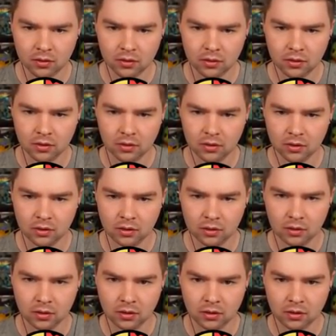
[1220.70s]

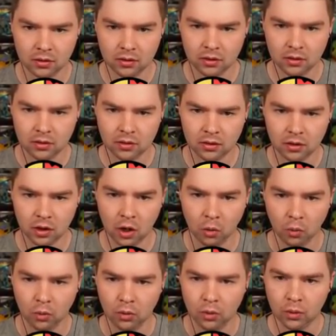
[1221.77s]

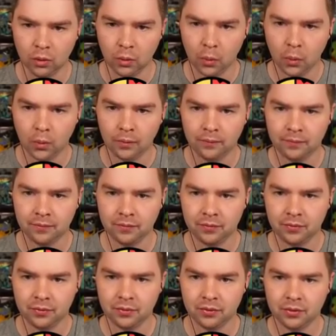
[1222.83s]

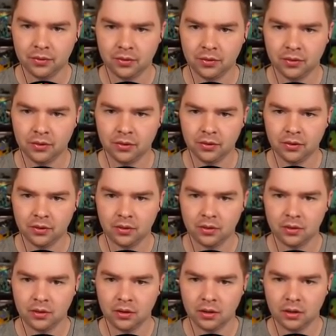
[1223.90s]

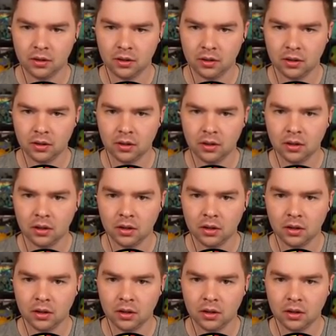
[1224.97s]
Nobody speaks.